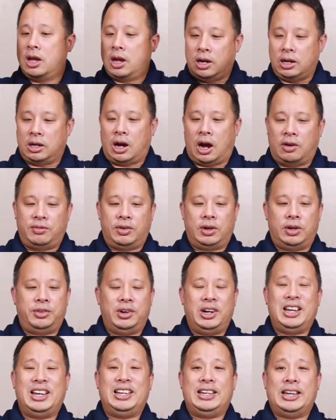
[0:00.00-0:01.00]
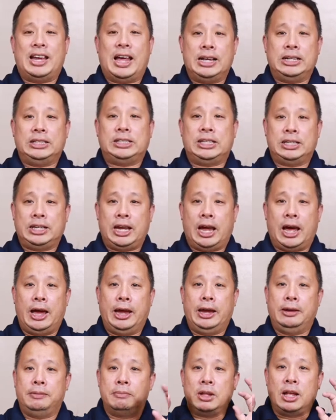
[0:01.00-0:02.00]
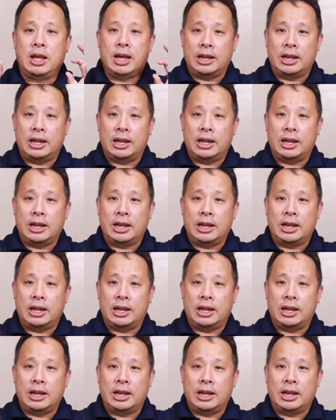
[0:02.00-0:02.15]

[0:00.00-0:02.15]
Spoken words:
It cover really nice and tight.